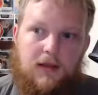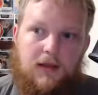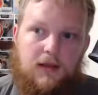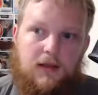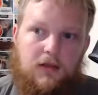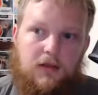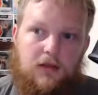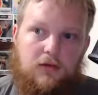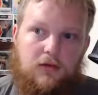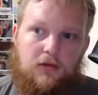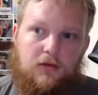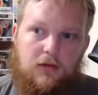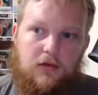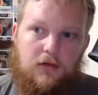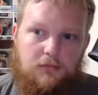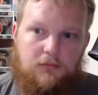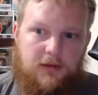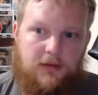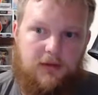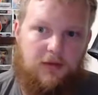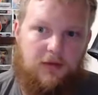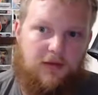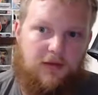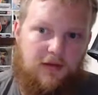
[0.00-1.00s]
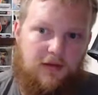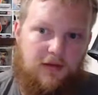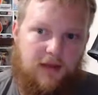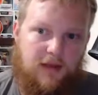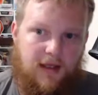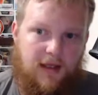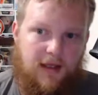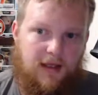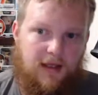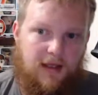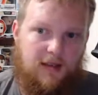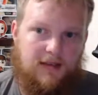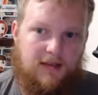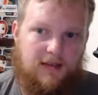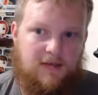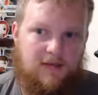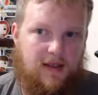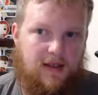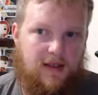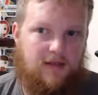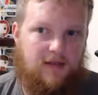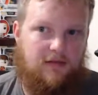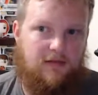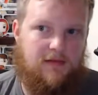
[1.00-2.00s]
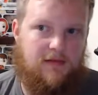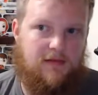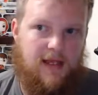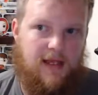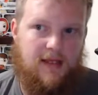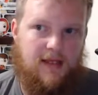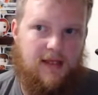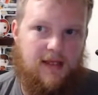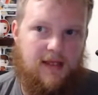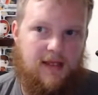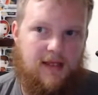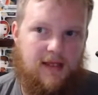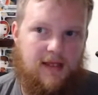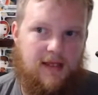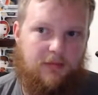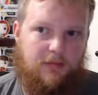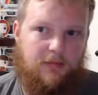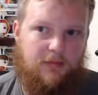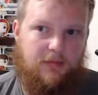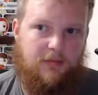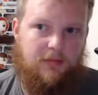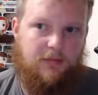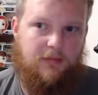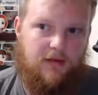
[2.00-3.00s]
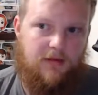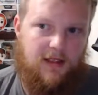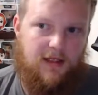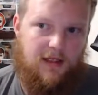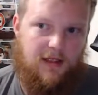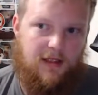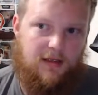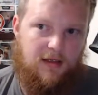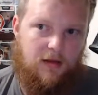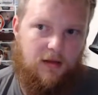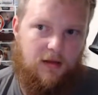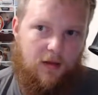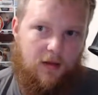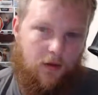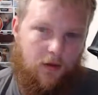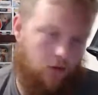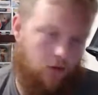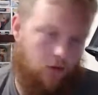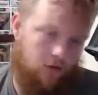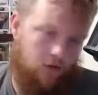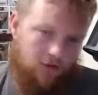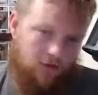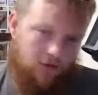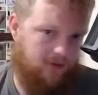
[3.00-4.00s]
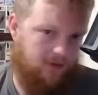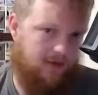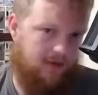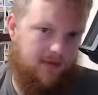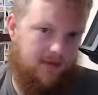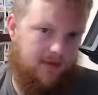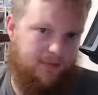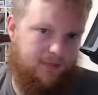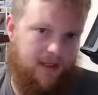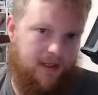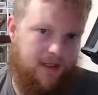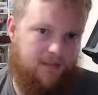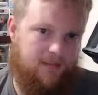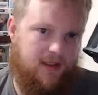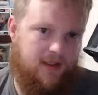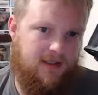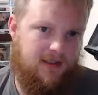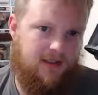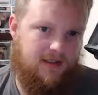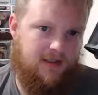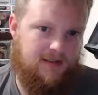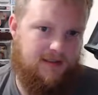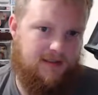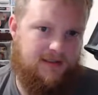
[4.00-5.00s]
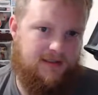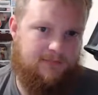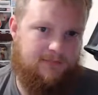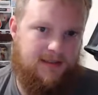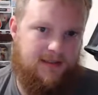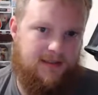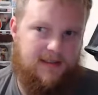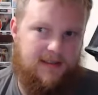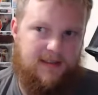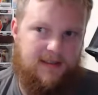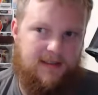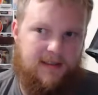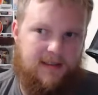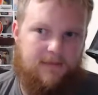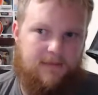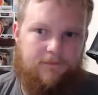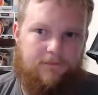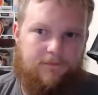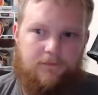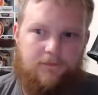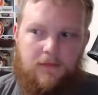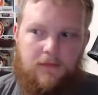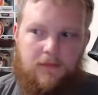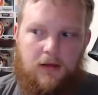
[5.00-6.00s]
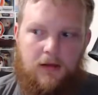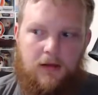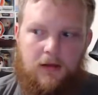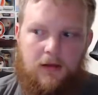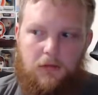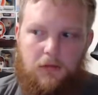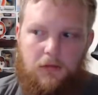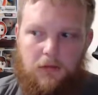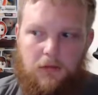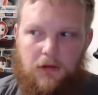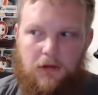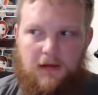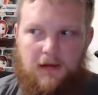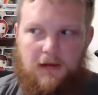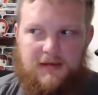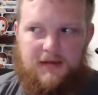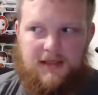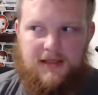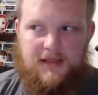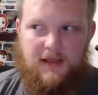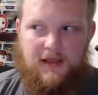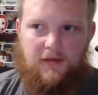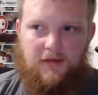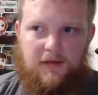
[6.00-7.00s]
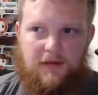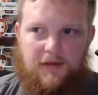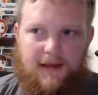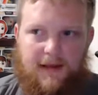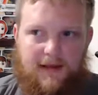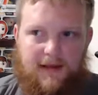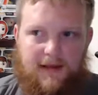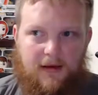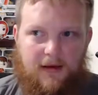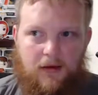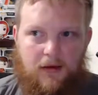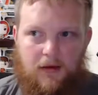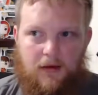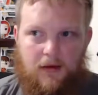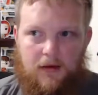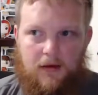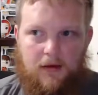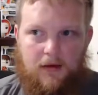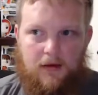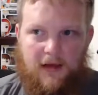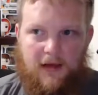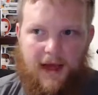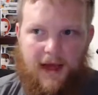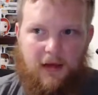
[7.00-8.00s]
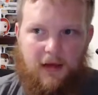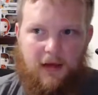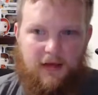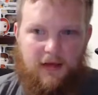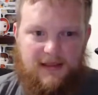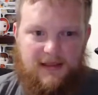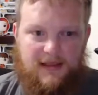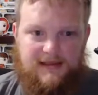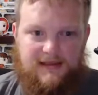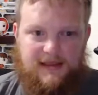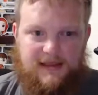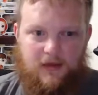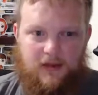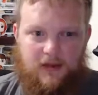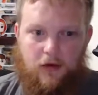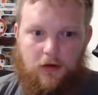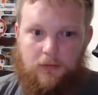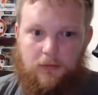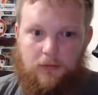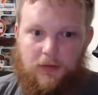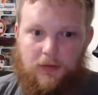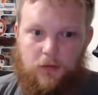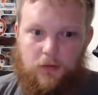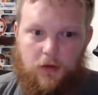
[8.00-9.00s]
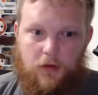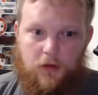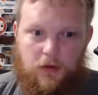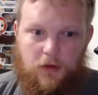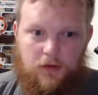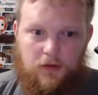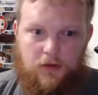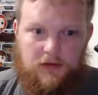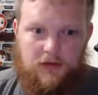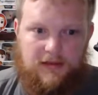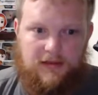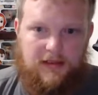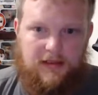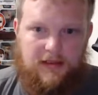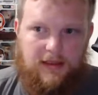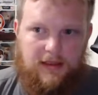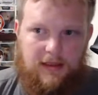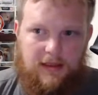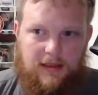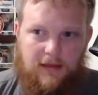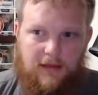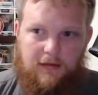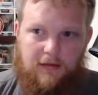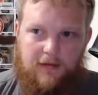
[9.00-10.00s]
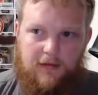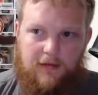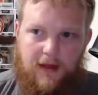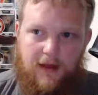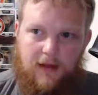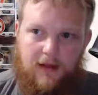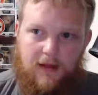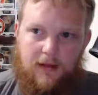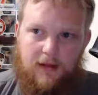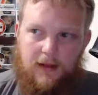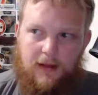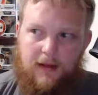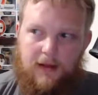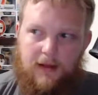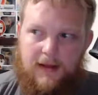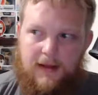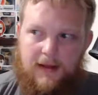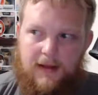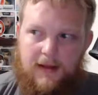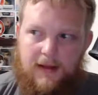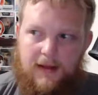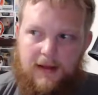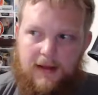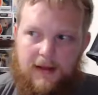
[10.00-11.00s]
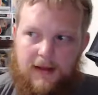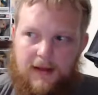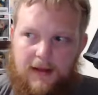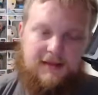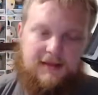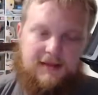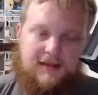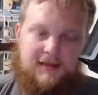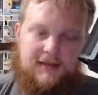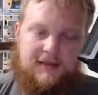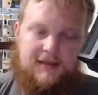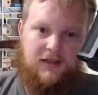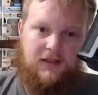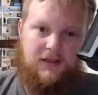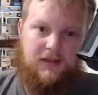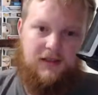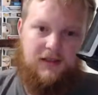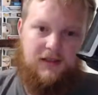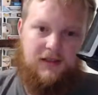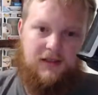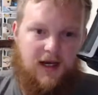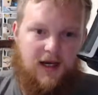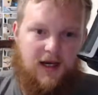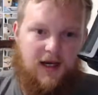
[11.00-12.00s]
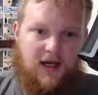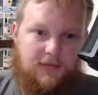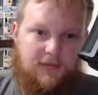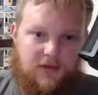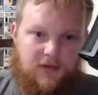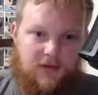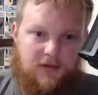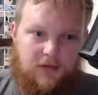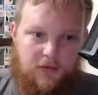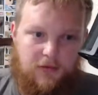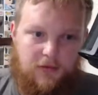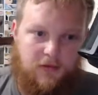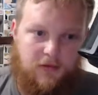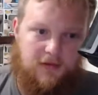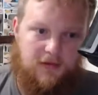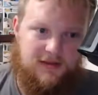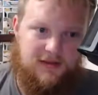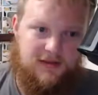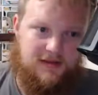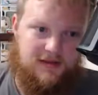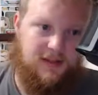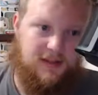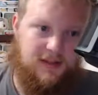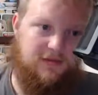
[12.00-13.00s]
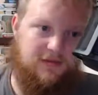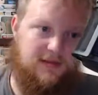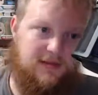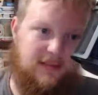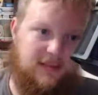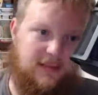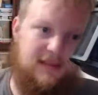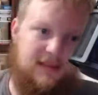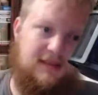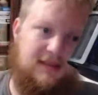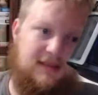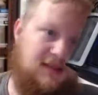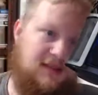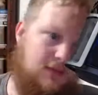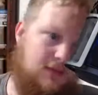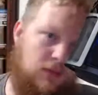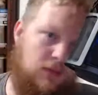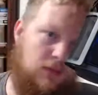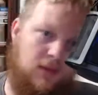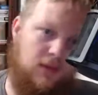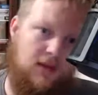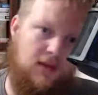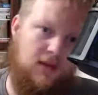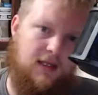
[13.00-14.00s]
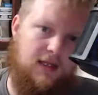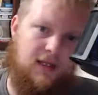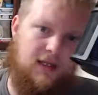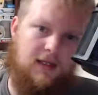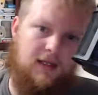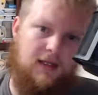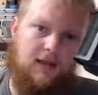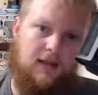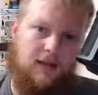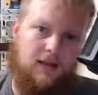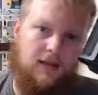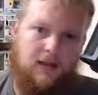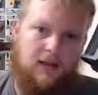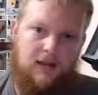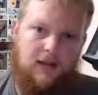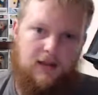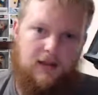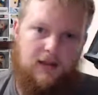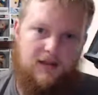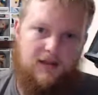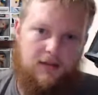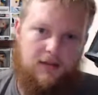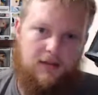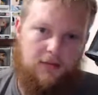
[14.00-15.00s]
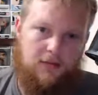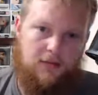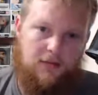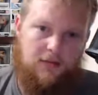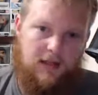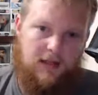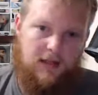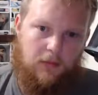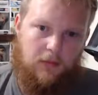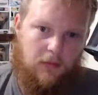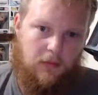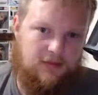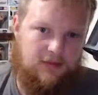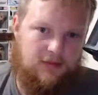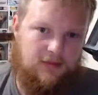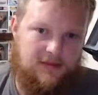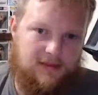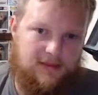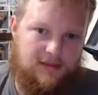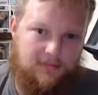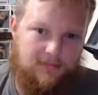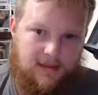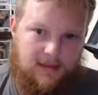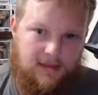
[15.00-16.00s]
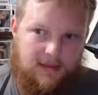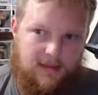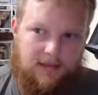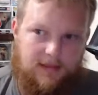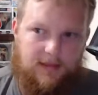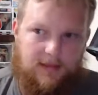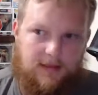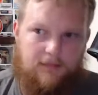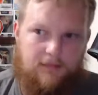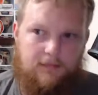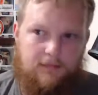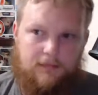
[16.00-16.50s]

You build a thing and it takes days to build a thing, or you can pay money and speed it up. Well, that's kind of like how they see open worlds, is that it takes so much time to do all this stuff to get this one thing. And so they want to speed it up.